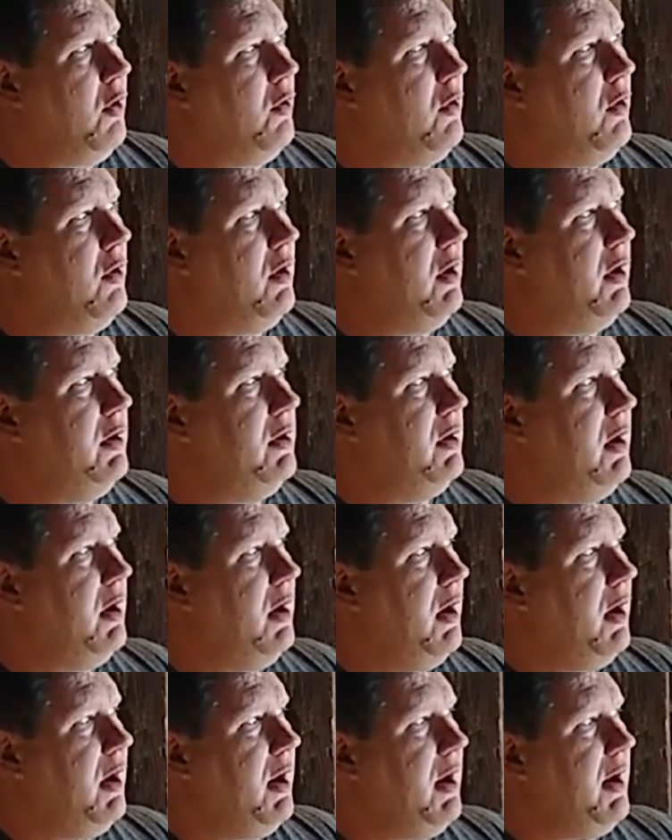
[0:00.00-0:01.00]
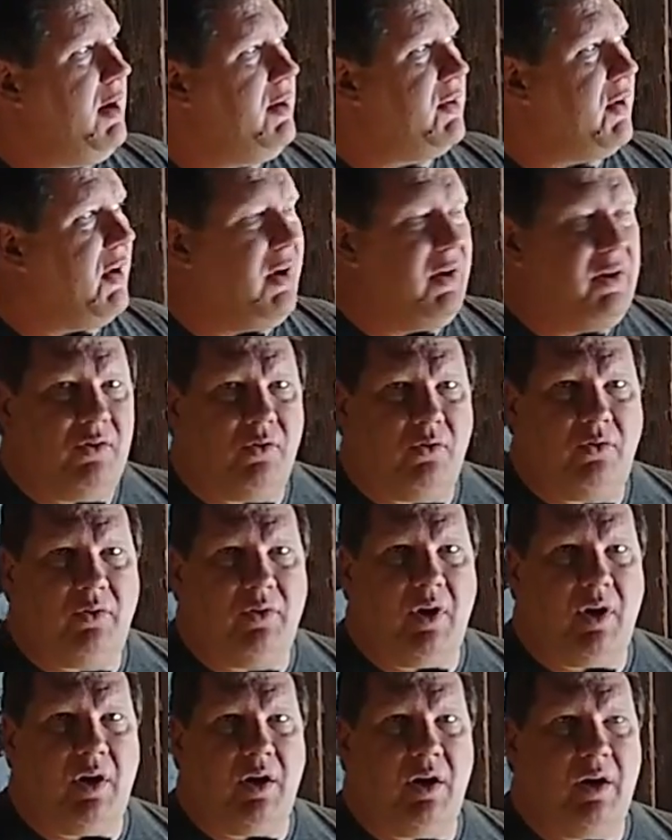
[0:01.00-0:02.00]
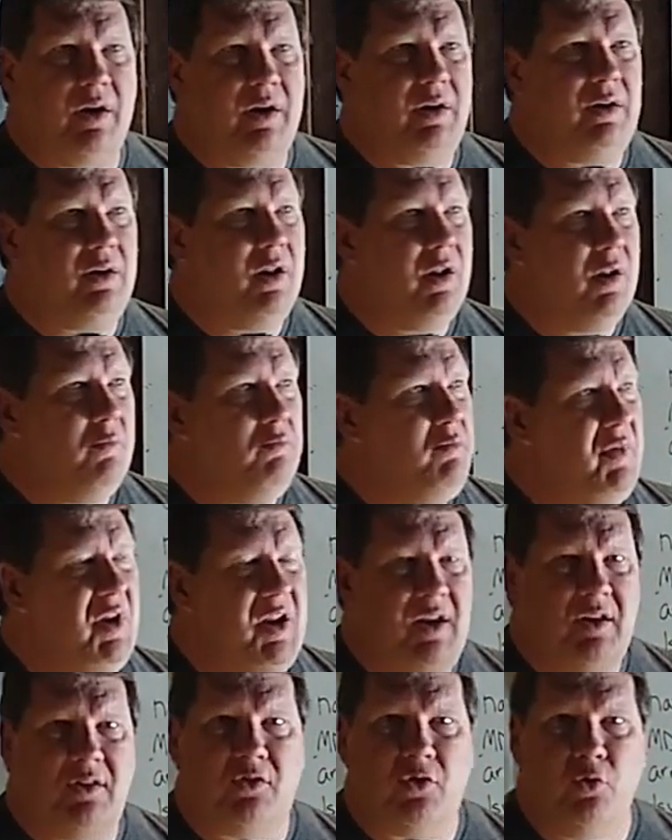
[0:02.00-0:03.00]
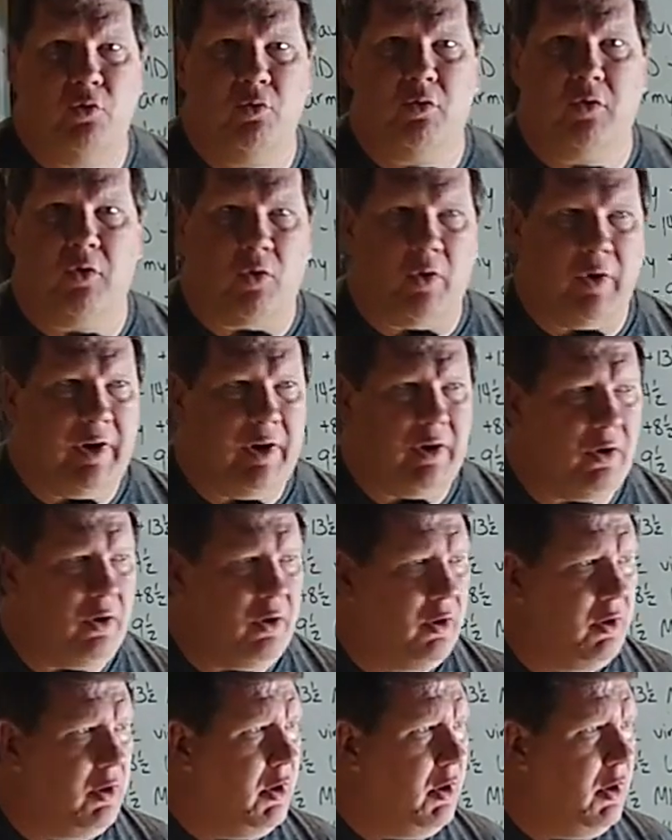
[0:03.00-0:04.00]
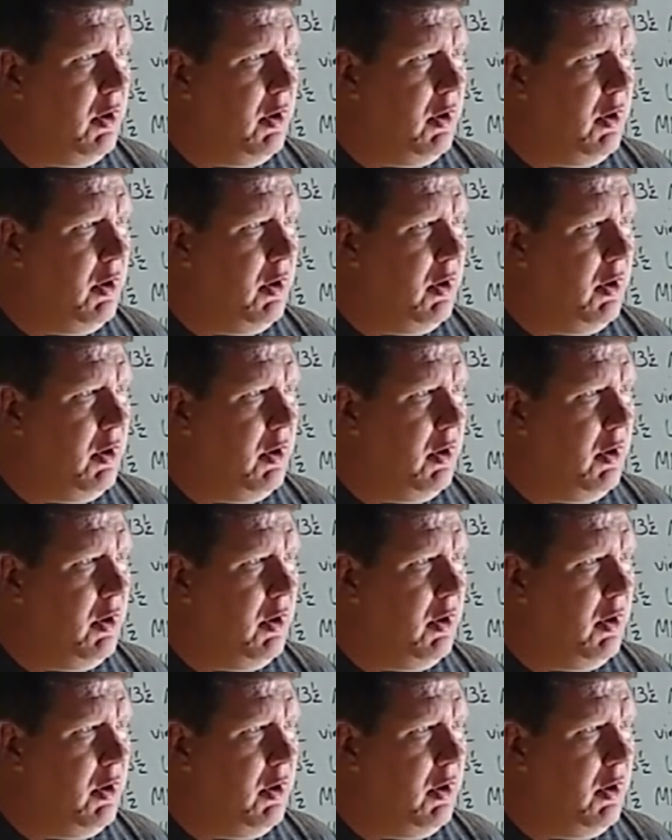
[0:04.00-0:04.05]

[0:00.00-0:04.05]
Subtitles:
on a Title IX Me Too lawyer?